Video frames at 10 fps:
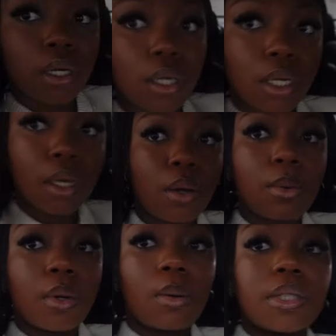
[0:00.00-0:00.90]
right, y'all. We
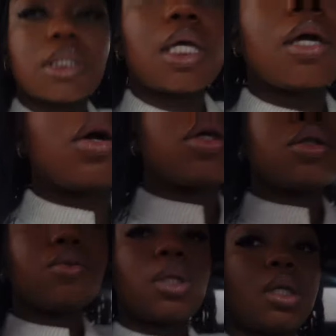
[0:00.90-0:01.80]
want to wait to get
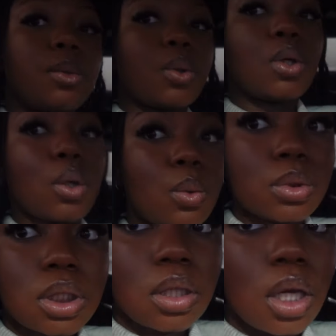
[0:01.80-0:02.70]
Crystal, and then we want to go
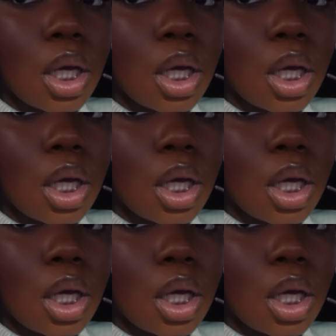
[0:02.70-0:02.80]
to the